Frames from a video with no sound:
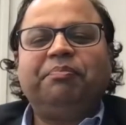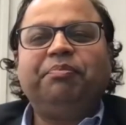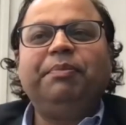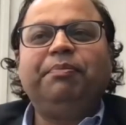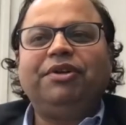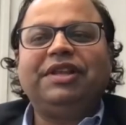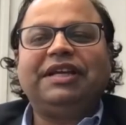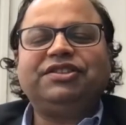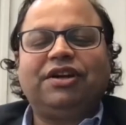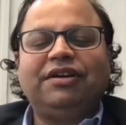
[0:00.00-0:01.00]
people
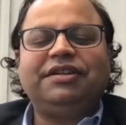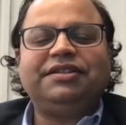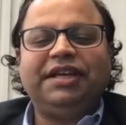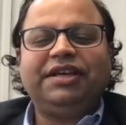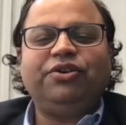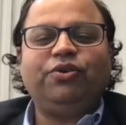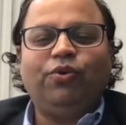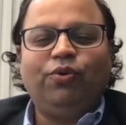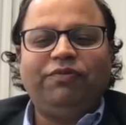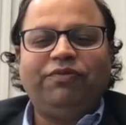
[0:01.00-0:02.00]
that started taking
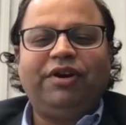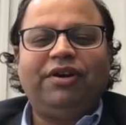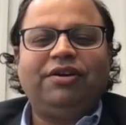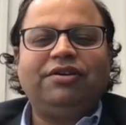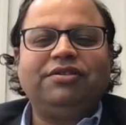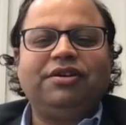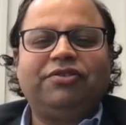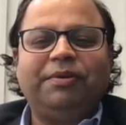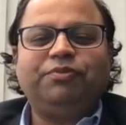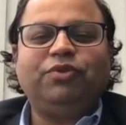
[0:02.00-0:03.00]
over the
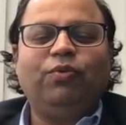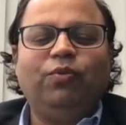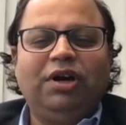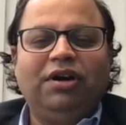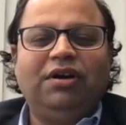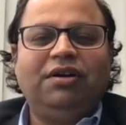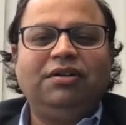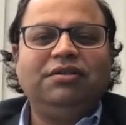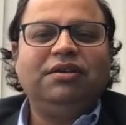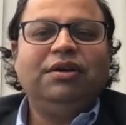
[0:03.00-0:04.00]
crypto
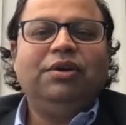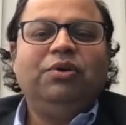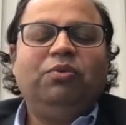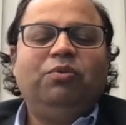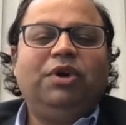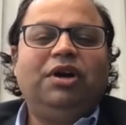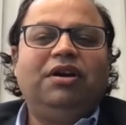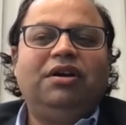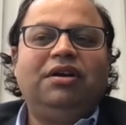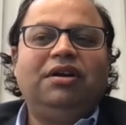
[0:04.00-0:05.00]
world
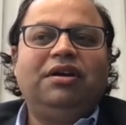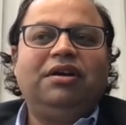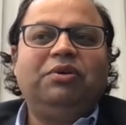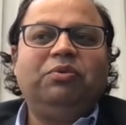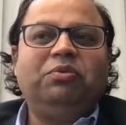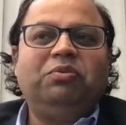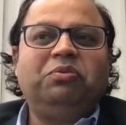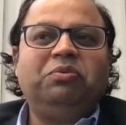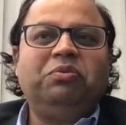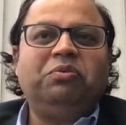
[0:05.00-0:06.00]
were
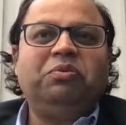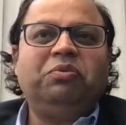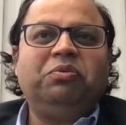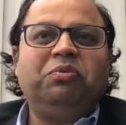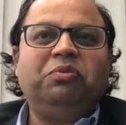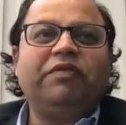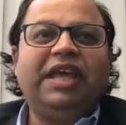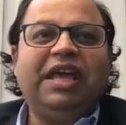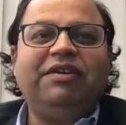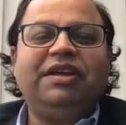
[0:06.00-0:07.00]
sort of
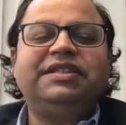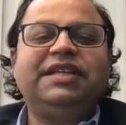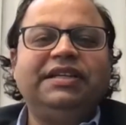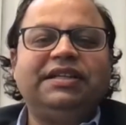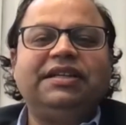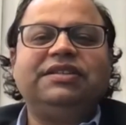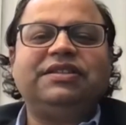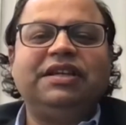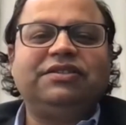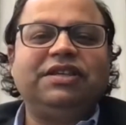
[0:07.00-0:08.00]
gave, tainted
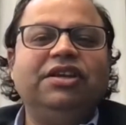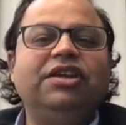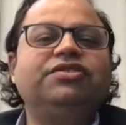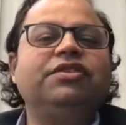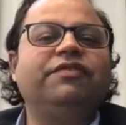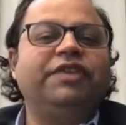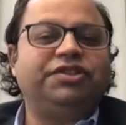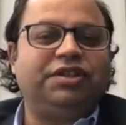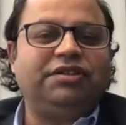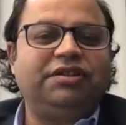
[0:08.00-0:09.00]
its its initial
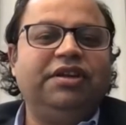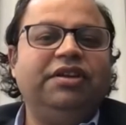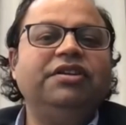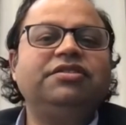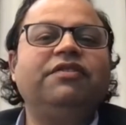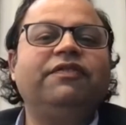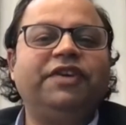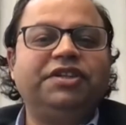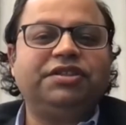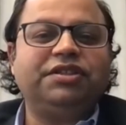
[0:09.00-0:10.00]
vision the initial
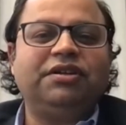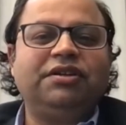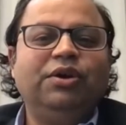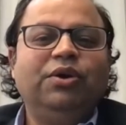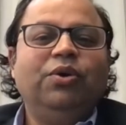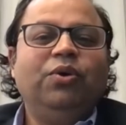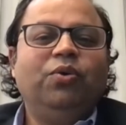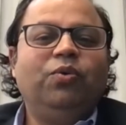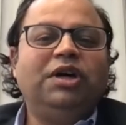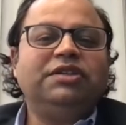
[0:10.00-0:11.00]
vision
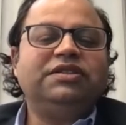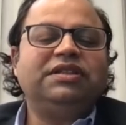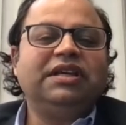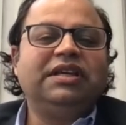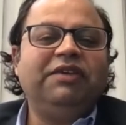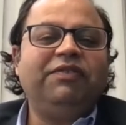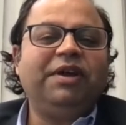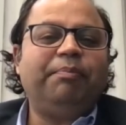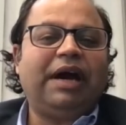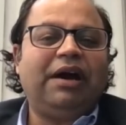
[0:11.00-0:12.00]
was
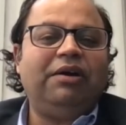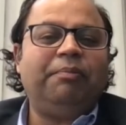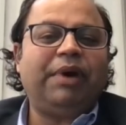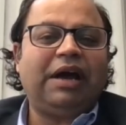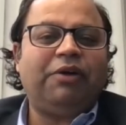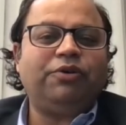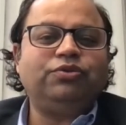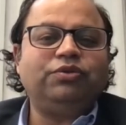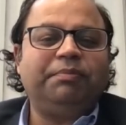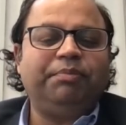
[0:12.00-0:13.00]
giving pow- power
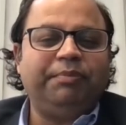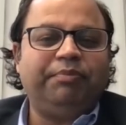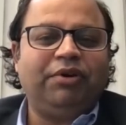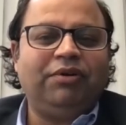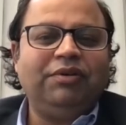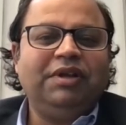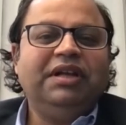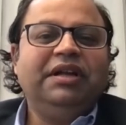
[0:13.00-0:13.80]
to the people